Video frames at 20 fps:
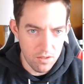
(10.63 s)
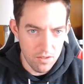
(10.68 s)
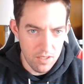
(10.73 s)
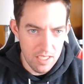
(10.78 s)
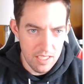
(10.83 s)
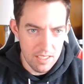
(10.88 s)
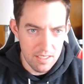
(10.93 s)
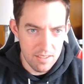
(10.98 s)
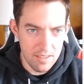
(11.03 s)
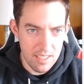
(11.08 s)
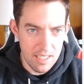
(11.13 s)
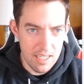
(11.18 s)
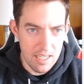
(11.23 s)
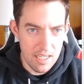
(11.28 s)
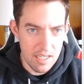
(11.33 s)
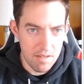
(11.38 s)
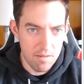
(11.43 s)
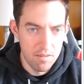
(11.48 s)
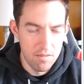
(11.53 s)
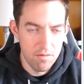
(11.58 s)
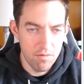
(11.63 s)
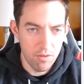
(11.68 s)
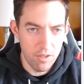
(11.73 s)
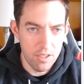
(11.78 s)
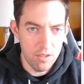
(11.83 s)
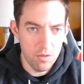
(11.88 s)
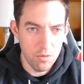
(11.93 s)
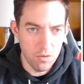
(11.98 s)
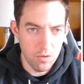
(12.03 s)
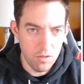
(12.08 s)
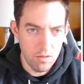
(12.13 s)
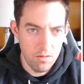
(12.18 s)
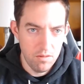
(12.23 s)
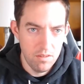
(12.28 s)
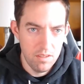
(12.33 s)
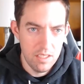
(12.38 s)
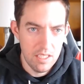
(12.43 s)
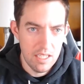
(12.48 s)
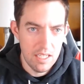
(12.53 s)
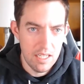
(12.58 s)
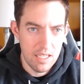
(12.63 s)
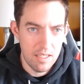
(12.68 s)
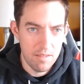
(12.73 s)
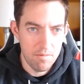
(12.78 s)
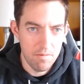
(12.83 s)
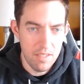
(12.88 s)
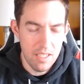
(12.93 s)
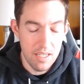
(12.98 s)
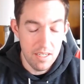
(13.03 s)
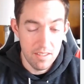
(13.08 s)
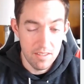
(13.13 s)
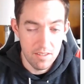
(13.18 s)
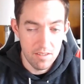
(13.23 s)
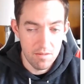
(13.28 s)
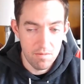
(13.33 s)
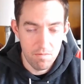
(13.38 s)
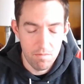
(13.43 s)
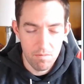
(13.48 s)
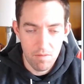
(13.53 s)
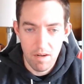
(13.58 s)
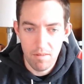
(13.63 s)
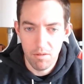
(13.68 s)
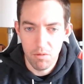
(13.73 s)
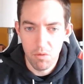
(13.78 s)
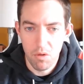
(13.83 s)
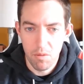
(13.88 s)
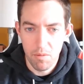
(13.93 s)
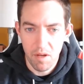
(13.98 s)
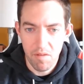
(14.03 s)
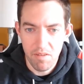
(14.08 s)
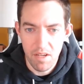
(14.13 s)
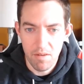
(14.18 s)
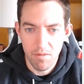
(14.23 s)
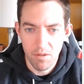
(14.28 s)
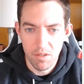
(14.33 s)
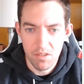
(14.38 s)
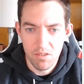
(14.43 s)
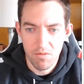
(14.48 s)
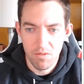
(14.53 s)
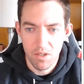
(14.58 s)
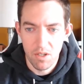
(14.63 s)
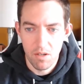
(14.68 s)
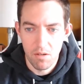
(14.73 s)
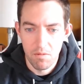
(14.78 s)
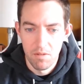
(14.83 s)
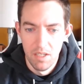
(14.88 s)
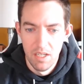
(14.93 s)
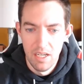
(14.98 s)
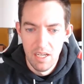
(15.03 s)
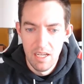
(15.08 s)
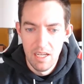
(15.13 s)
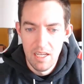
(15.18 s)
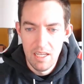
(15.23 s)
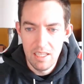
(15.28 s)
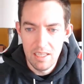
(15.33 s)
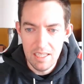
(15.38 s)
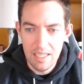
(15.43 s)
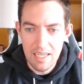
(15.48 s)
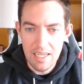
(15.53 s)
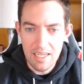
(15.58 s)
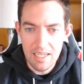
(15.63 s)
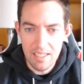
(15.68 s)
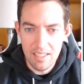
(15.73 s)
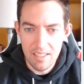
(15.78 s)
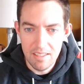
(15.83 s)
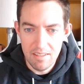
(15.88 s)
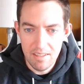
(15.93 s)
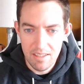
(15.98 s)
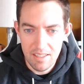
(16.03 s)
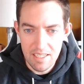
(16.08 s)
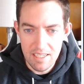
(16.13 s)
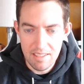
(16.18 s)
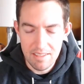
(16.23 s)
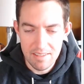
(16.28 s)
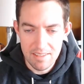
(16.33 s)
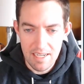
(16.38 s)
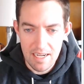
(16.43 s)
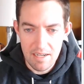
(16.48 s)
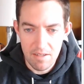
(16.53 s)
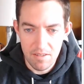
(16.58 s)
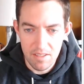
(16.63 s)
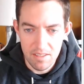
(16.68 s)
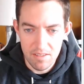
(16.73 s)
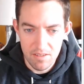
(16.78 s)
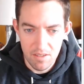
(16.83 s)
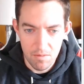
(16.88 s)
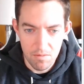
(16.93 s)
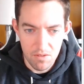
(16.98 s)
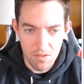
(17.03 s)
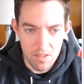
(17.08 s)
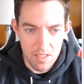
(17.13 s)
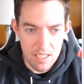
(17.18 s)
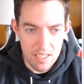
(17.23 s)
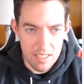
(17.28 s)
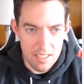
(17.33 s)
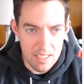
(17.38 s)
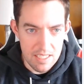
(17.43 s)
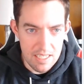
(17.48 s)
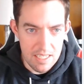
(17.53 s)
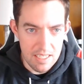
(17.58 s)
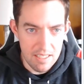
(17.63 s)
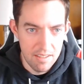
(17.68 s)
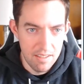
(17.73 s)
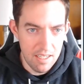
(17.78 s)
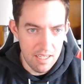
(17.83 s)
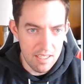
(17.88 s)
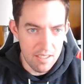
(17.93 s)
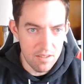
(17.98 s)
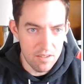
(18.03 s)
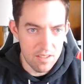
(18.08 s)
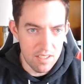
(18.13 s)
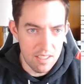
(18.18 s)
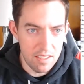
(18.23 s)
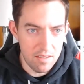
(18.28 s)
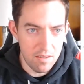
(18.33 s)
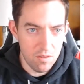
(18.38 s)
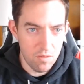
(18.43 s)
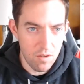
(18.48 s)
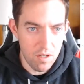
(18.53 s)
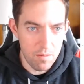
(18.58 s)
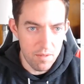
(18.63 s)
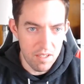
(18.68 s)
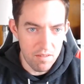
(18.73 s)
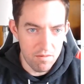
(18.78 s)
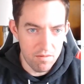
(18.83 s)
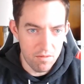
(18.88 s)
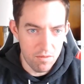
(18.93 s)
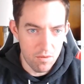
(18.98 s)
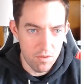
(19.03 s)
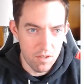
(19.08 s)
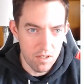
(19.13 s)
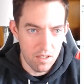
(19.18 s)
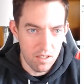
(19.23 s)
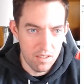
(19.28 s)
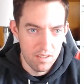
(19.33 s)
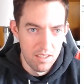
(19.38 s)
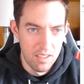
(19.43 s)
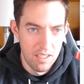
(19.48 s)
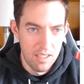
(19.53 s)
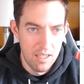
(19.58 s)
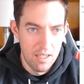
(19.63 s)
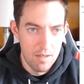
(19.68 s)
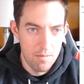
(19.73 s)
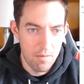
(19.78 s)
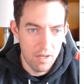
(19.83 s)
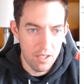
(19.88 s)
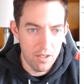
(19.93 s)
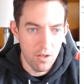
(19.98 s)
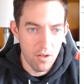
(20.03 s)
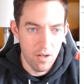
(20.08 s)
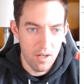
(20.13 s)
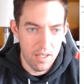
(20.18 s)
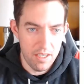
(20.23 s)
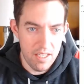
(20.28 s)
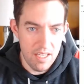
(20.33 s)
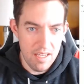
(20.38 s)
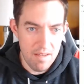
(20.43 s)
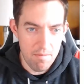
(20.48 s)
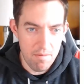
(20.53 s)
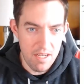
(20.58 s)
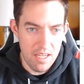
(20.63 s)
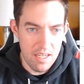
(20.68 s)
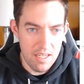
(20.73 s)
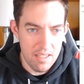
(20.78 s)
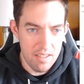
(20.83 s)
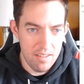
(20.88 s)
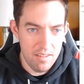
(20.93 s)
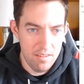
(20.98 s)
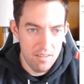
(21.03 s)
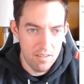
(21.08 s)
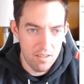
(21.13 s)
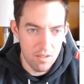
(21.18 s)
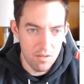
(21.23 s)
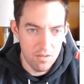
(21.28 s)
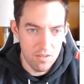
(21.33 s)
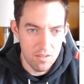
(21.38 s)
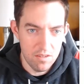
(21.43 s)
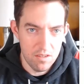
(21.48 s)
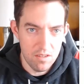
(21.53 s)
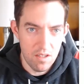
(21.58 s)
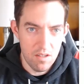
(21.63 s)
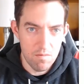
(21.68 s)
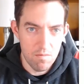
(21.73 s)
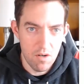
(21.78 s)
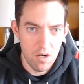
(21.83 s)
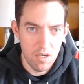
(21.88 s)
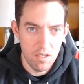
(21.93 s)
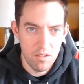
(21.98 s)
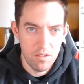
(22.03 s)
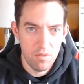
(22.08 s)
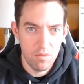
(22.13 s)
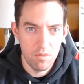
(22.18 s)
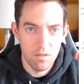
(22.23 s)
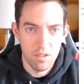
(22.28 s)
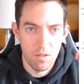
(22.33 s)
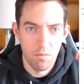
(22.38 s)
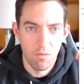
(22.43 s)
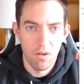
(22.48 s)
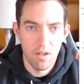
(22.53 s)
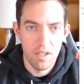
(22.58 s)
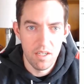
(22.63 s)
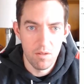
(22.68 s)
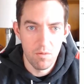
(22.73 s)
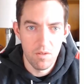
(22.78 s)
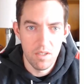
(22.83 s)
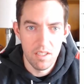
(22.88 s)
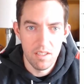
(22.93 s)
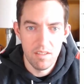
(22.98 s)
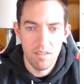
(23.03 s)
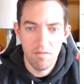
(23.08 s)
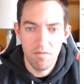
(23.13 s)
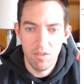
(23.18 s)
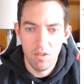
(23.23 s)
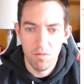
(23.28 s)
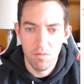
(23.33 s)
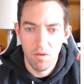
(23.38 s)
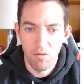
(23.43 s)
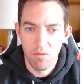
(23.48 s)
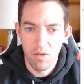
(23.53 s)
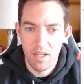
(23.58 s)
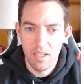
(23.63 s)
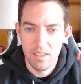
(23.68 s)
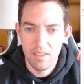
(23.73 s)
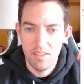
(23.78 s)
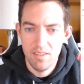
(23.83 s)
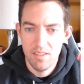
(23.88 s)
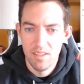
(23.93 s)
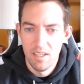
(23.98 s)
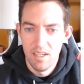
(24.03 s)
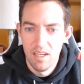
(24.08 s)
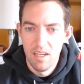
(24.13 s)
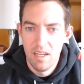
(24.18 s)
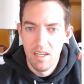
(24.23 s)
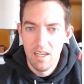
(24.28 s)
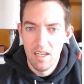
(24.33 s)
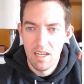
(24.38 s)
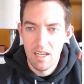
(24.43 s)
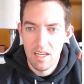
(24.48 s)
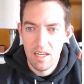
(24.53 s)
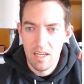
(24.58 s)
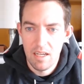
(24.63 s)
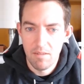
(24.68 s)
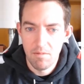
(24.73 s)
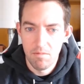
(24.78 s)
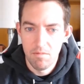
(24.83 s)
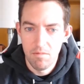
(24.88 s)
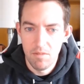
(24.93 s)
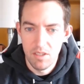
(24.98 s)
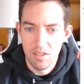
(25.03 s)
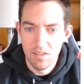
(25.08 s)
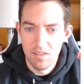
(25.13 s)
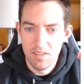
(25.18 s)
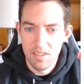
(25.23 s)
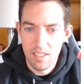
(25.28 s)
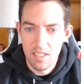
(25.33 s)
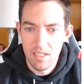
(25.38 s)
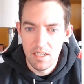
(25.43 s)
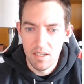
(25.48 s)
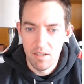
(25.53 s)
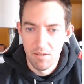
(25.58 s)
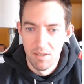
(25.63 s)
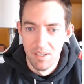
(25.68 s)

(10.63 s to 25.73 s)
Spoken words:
is a free tool. It is probably one of my favorites for laying things out in terms of D&D. I use it quite a bit for my current campaign, Ghost of Saltmarsh, which I'm running with a few of my friends. You can see here,